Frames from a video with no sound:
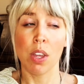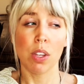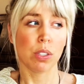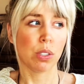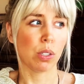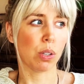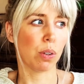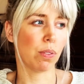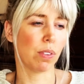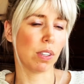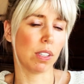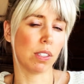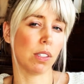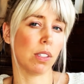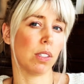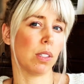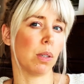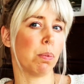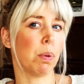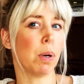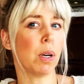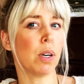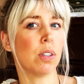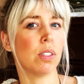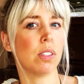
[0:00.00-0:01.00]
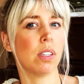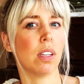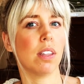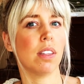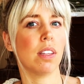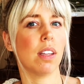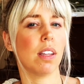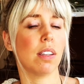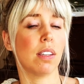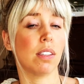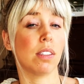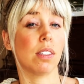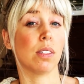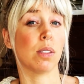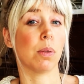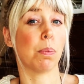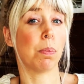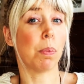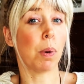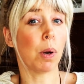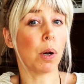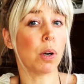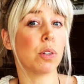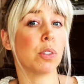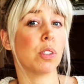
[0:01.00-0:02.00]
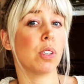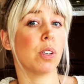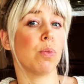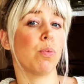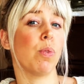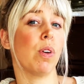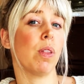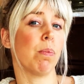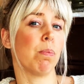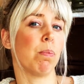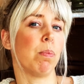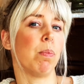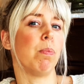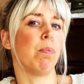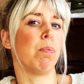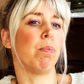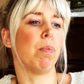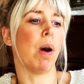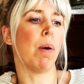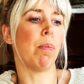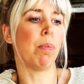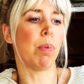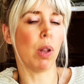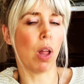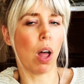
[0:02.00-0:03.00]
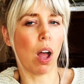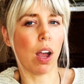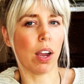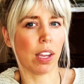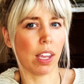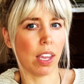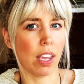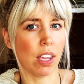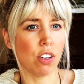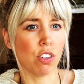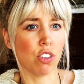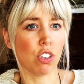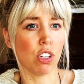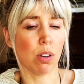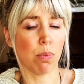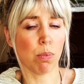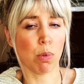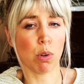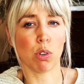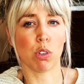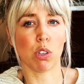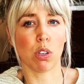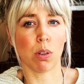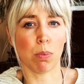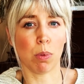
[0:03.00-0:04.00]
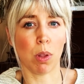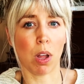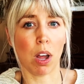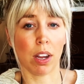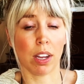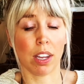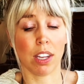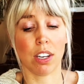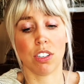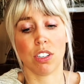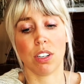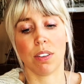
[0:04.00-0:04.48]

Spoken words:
So if this is a person, then this is a person with a blockage, an emotional blockage.